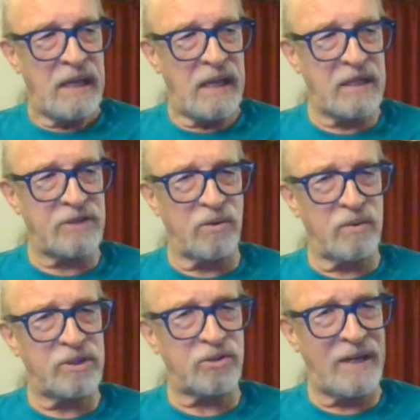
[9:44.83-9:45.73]
and that you're
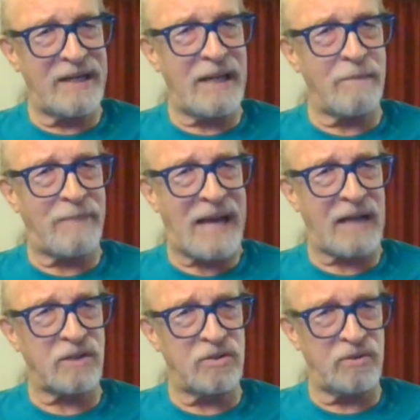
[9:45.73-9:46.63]
always trying to get
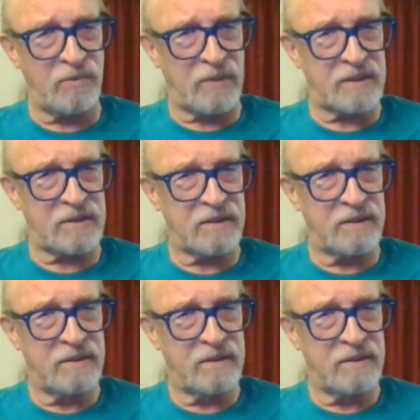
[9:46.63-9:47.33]
back to it.